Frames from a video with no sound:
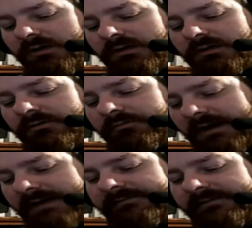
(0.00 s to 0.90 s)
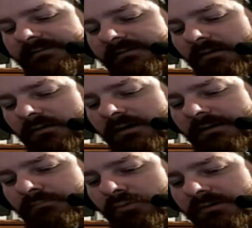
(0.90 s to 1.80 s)
graphics are
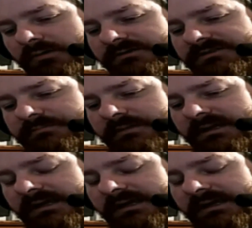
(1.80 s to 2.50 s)
important to me